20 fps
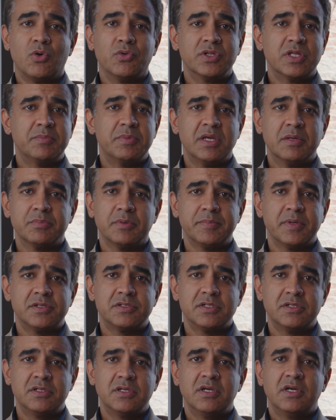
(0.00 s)
only be
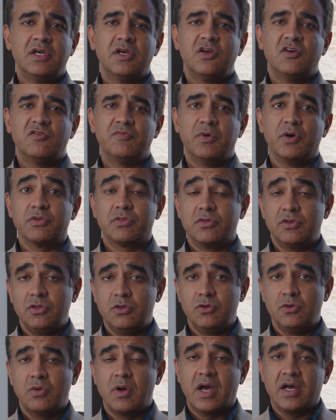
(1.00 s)
implemented if both
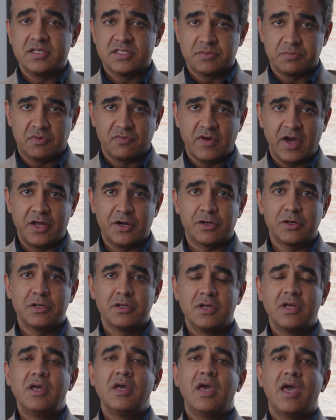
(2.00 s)
you, as the provider,
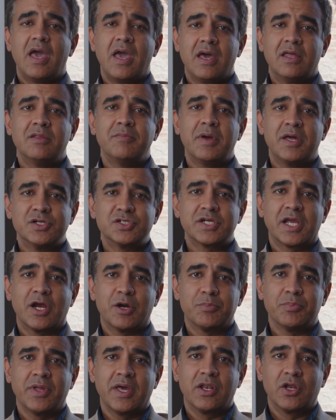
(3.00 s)
and the managed
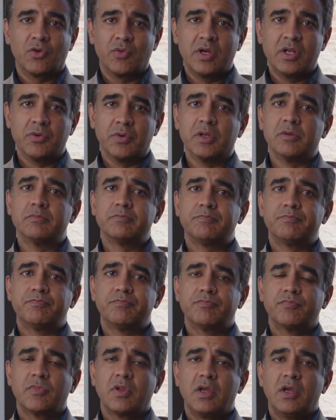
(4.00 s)
care plan agree to it.
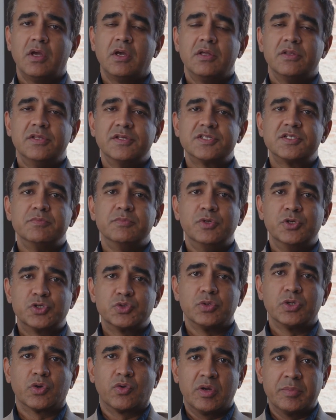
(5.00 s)
This
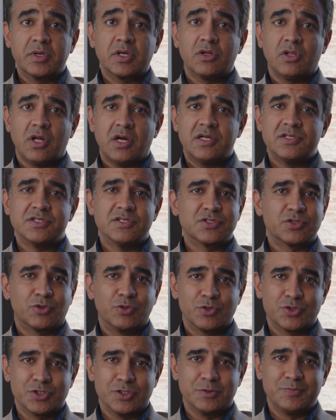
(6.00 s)
mutual agreement clause is
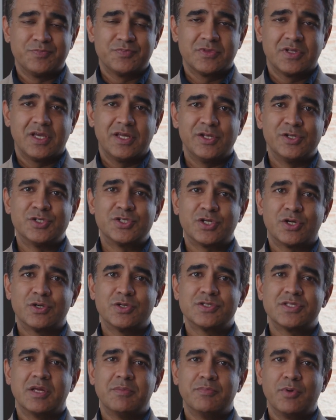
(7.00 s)
crucial. It
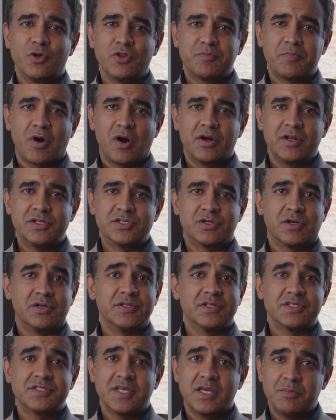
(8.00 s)
ensures that both parties are on
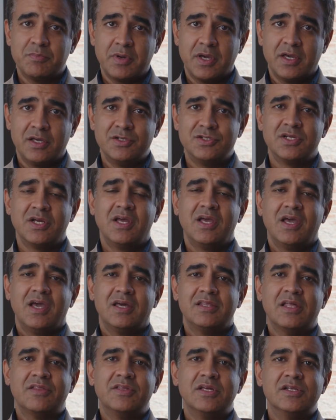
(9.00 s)
the same page
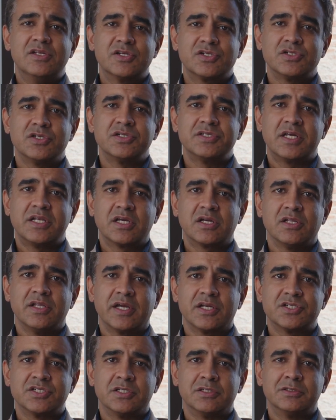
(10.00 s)
and that the additional data
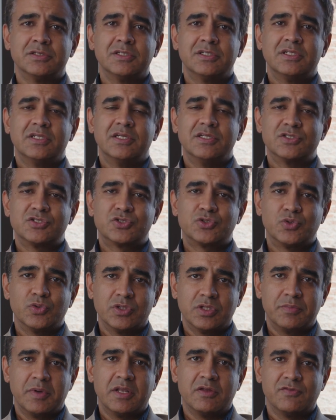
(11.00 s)
collection is
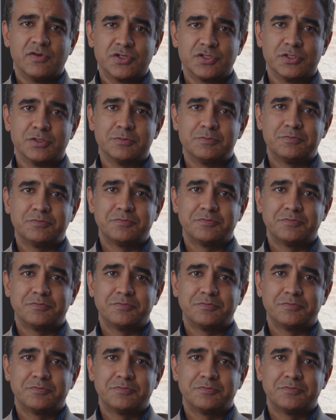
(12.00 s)
truly beneficial.